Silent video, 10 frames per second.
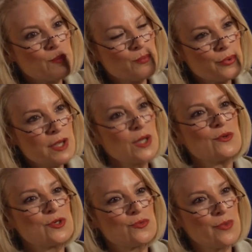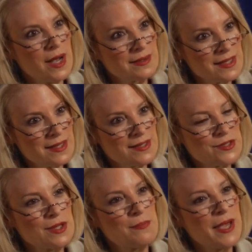bring you directly
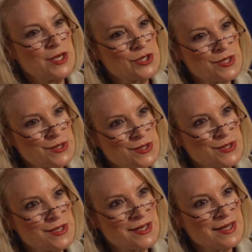to the patients,